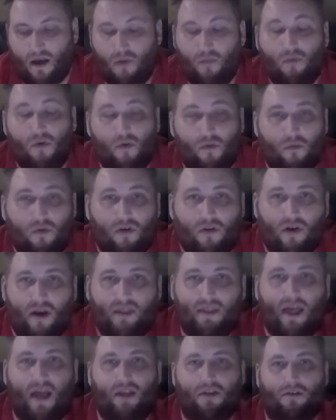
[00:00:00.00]
we'll
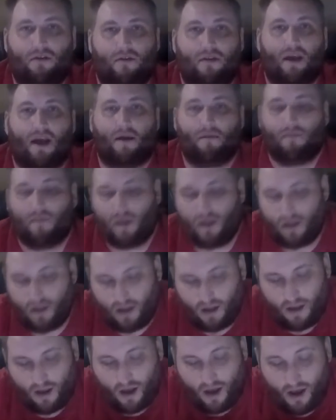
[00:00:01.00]
correct that in due
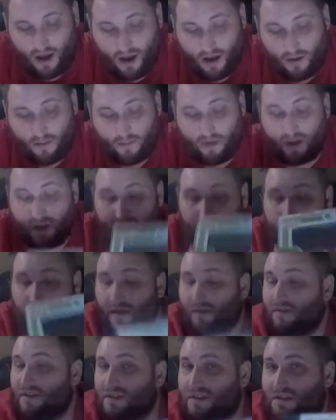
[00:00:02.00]
time. But
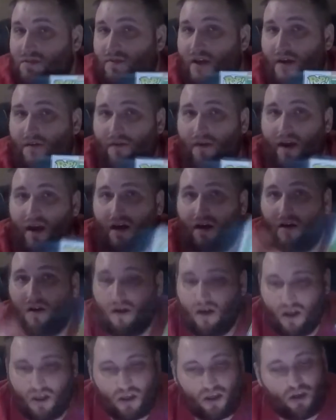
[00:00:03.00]
yeah, this is
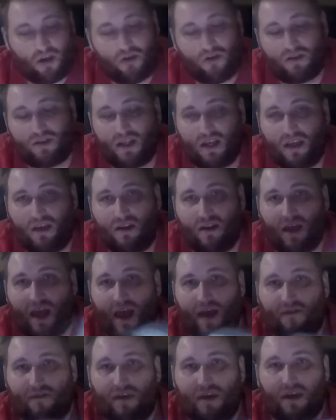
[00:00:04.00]
Raphael. Huge thank you to
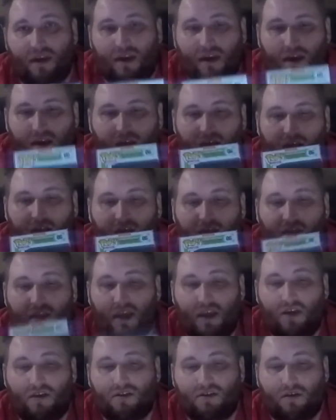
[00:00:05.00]
Half Geek.
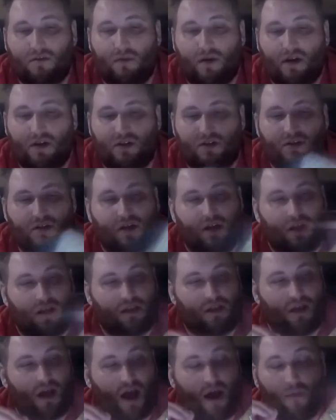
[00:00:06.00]
Thank you so much.
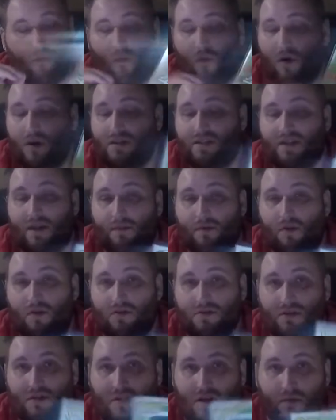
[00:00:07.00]
I'm 1 step
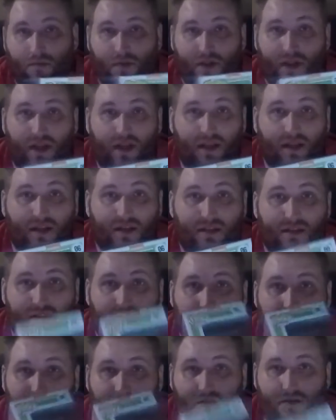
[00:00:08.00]
closer to completing this.
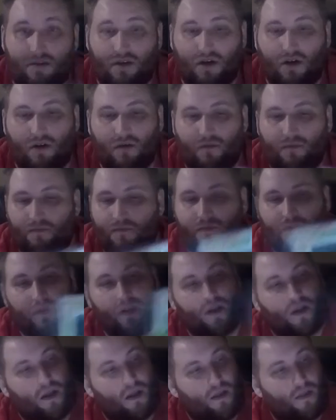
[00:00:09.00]
So
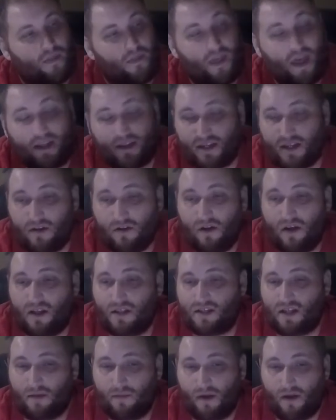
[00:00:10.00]
that's going to do it.
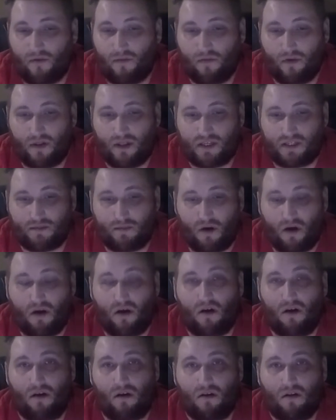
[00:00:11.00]
It's going to be a really
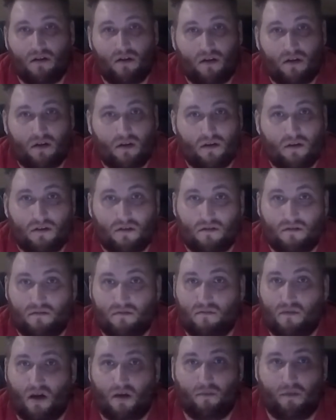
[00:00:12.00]
small
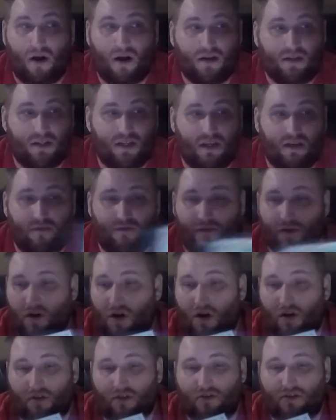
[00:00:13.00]
unboxing for
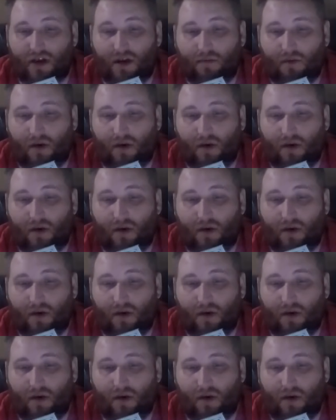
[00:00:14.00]
all the trade